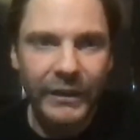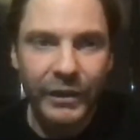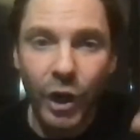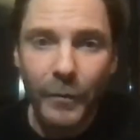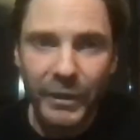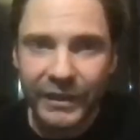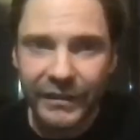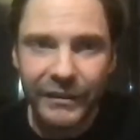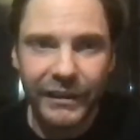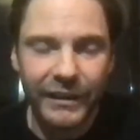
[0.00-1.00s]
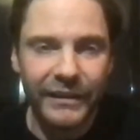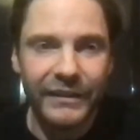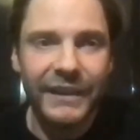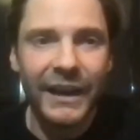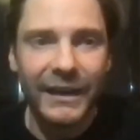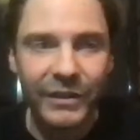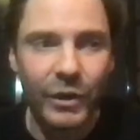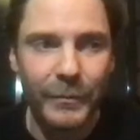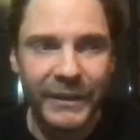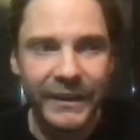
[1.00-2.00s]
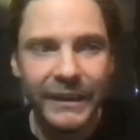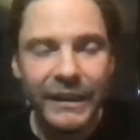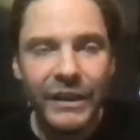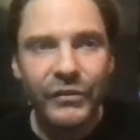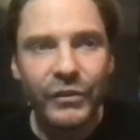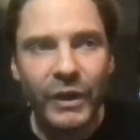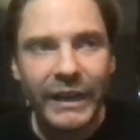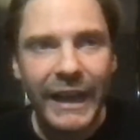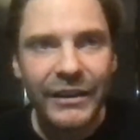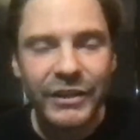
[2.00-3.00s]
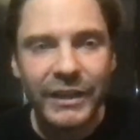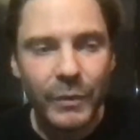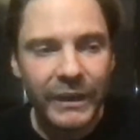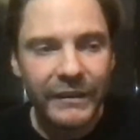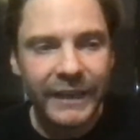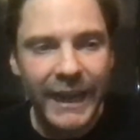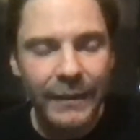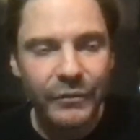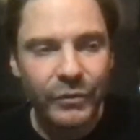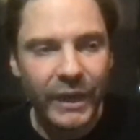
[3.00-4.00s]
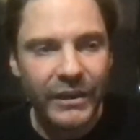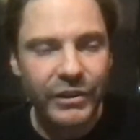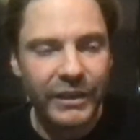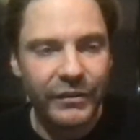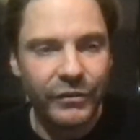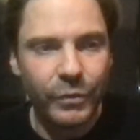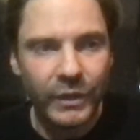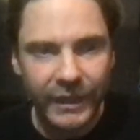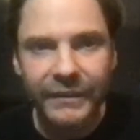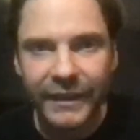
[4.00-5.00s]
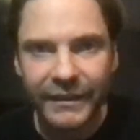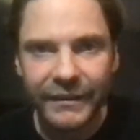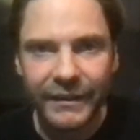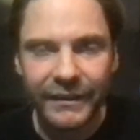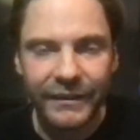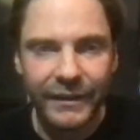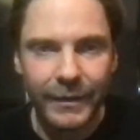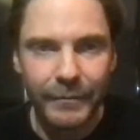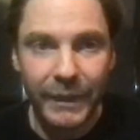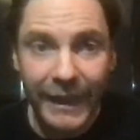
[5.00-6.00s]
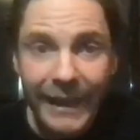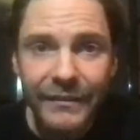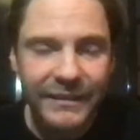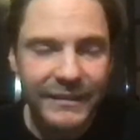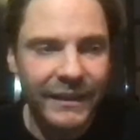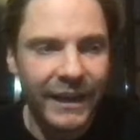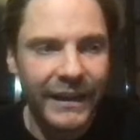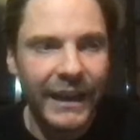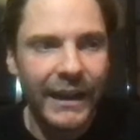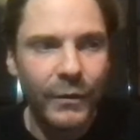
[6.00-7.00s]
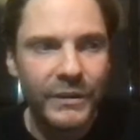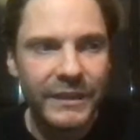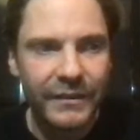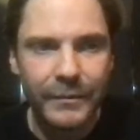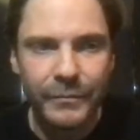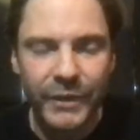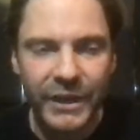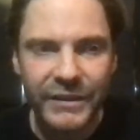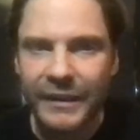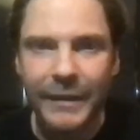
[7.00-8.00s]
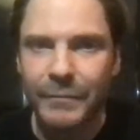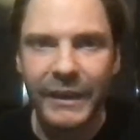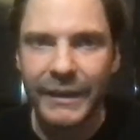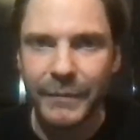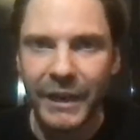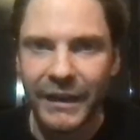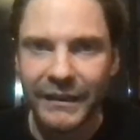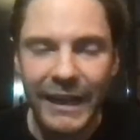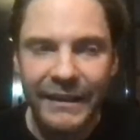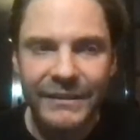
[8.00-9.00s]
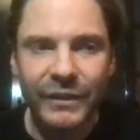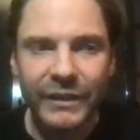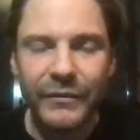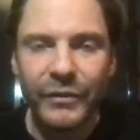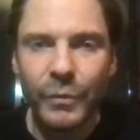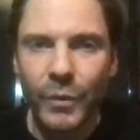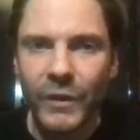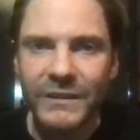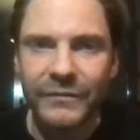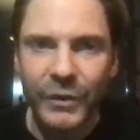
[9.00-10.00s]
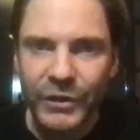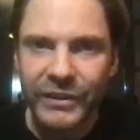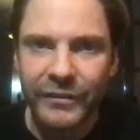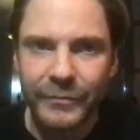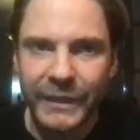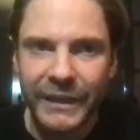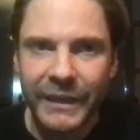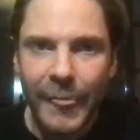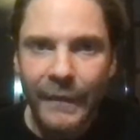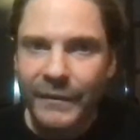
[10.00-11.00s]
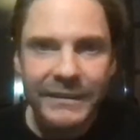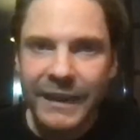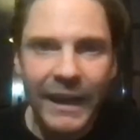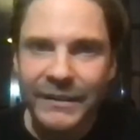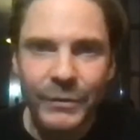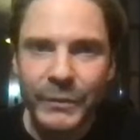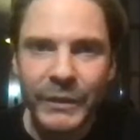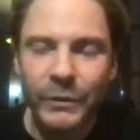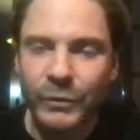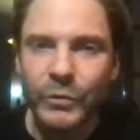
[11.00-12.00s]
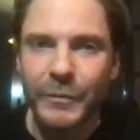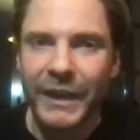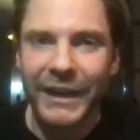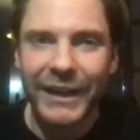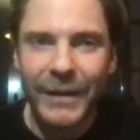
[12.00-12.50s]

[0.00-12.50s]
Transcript: comedy, in a dark comedy. So I actually, when it came to actually do it and play this guy, I always had the impression that I play a part. It's not even the worst version of me. This guy is a real douchebag.